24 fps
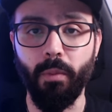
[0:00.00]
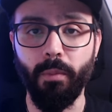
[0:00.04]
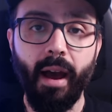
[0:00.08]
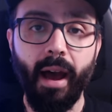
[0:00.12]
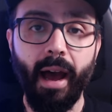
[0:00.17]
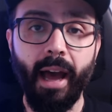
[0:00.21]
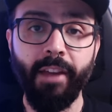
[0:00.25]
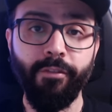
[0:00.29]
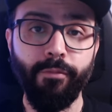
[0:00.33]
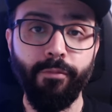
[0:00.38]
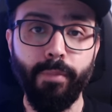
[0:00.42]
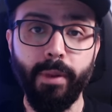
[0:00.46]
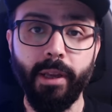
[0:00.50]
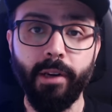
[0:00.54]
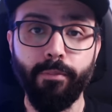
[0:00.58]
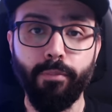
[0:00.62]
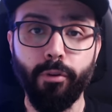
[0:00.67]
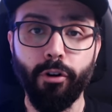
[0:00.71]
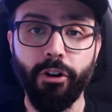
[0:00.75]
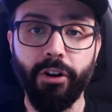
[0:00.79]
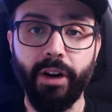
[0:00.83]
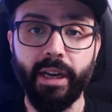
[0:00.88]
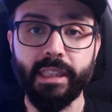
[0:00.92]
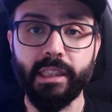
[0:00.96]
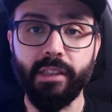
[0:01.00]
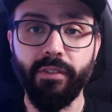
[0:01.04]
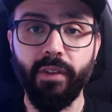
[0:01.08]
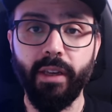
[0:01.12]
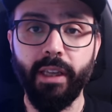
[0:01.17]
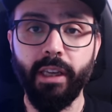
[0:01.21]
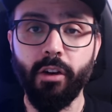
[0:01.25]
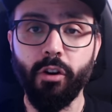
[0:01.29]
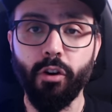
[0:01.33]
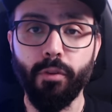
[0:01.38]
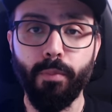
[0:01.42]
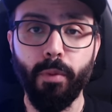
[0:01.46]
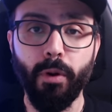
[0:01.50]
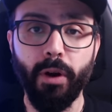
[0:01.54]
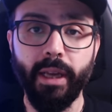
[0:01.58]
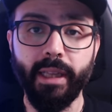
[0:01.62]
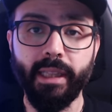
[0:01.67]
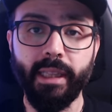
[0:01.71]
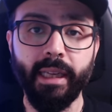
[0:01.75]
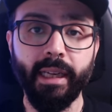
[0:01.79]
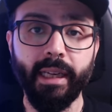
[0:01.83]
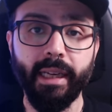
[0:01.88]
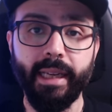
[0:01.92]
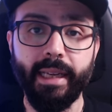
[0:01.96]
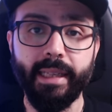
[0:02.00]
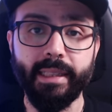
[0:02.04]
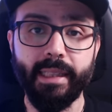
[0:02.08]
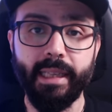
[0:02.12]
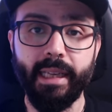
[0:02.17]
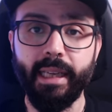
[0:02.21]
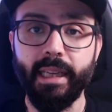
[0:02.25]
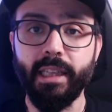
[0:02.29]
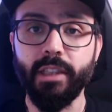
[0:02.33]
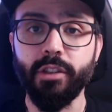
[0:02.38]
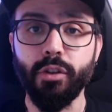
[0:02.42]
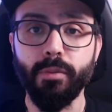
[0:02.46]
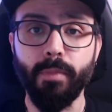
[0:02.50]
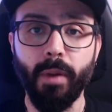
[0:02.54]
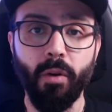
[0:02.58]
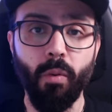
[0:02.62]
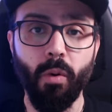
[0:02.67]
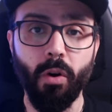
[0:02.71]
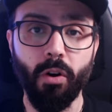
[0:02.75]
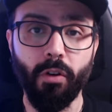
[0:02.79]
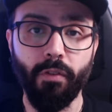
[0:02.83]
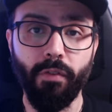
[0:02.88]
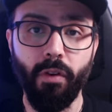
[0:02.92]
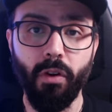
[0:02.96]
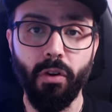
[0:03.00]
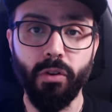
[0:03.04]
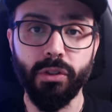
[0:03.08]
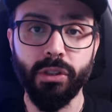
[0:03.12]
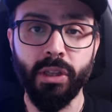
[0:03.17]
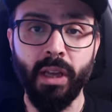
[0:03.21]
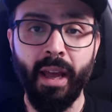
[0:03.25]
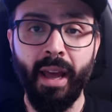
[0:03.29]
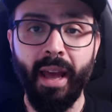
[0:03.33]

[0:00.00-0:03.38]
I've been progressively incorporating Lazy into my workflows,